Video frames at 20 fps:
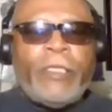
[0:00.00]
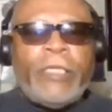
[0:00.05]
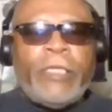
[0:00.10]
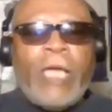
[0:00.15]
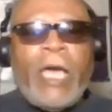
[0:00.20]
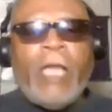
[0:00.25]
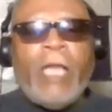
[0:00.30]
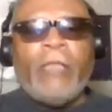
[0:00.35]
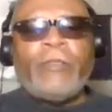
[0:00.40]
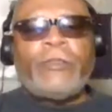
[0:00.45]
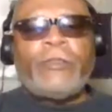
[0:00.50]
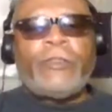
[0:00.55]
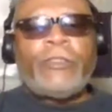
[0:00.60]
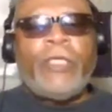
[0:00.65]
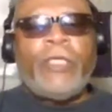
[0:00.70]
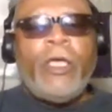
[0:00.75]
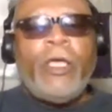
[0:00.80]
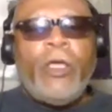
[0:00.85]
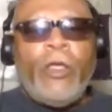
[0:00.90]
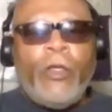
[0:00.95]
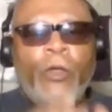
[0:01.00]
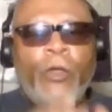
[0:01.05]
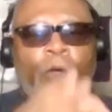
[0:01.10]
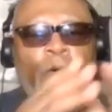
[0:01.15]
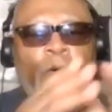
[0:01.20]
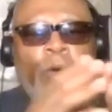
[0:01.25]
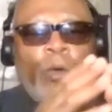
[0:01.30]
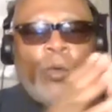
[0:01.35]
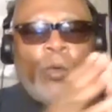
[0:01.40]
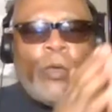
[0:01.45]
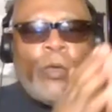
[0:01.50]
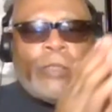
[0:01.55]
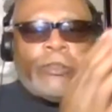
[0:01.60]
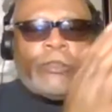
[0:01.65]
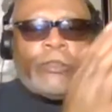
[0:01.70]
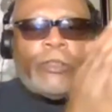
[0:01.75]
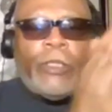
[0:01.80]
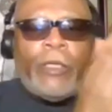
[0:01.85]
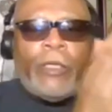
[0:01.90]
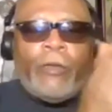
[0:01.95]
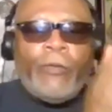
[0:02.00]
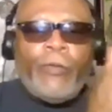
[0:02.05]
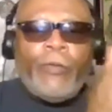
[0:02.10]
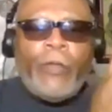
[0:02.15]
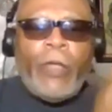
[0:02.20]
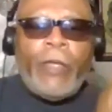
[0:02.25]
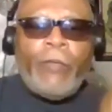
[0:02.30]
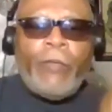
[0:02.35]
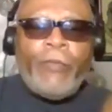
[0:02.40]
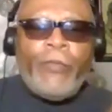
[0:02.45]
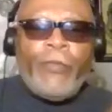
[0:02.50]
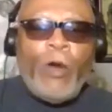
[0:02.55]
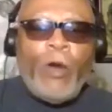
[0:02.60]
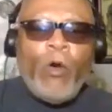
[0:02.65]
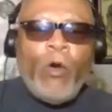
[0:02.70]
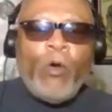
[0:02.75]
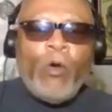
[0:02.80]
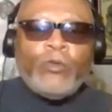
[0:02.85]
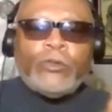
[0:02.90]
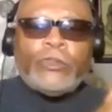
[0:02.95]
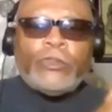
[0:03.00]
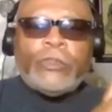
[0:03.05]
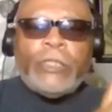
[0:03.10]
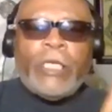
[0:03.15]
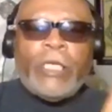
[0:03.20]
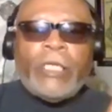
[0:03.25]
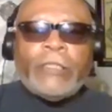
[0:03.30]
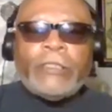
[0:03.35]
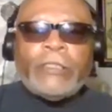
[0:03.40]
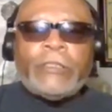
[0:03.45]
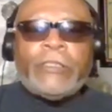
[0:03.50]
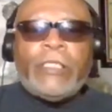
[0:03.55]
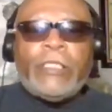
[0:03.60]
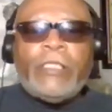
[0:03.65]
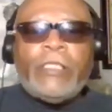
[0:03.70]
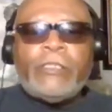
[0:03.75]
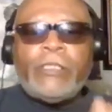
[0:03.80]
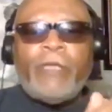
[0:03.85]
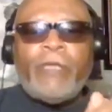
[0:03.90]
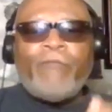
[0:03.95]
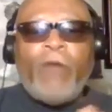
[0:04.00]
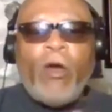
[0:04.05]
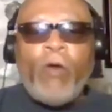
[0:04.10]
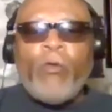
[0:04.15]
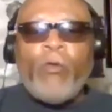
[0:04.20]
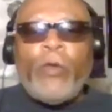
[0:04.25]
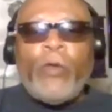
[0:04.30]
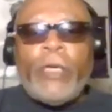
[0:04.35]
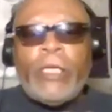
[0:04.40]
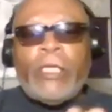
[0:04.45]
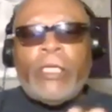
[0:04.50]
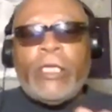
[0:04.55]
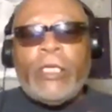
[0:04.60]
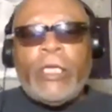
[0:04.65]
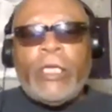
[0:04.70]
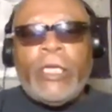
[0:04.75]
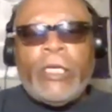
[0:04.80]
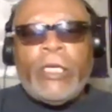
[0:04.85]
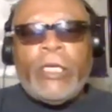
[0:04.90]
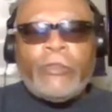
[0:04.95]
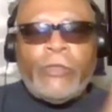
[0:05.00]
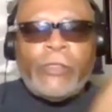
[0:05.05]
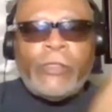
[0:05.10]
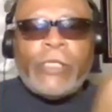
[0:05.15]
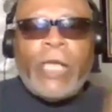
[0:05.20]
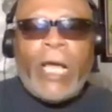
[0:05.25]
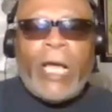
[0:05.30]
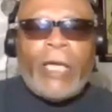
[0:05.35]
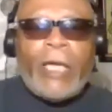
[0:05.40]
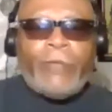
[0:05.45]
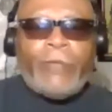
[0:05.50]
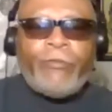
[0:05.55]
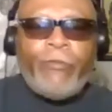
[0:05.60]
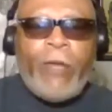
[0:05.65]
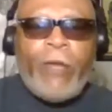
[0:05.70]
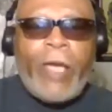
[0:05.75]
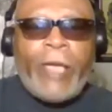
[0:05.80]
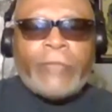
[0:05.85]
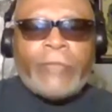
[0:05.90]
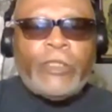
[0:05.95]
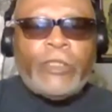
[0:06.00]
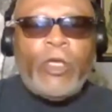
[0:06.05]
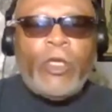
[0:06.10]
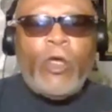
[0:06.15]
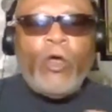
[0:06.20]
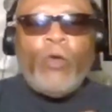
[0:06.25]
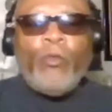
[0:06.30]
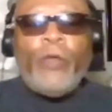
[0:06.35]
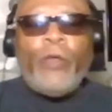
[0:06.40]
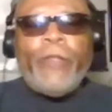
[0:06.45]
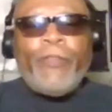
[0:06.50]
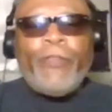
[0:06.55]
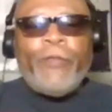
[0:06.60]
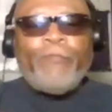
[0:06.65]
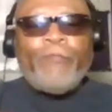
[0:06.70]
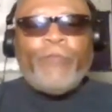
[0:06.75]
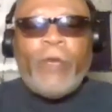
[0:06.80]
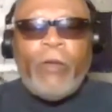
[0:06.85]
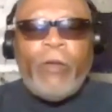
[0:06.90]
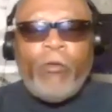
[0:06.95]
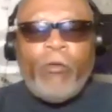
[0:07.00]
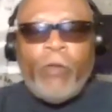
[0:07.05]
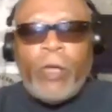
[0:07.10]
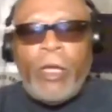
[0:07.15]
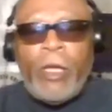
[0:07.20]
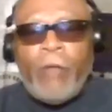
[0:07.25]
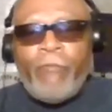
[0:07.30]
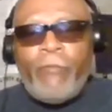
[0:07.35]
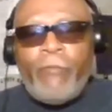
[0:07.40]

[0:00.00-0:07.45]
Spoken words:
which those entities have already entered contracts with the federal government. Now,